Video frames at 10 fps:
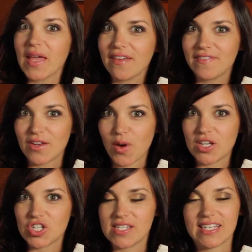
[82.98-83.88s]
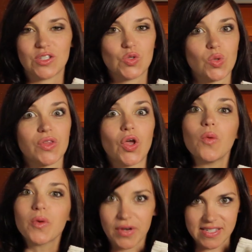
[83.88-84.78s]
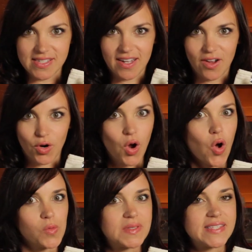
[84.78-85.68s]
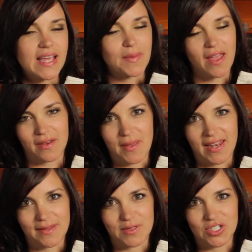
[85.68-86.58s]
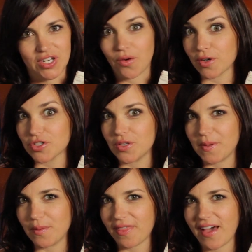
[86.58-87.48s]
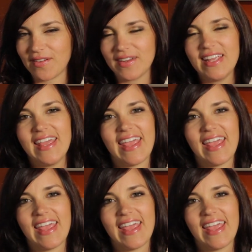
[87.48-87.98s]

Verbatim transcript: Caffeine Wrench is a tool no barista or home semi-automatic machine owner should be without.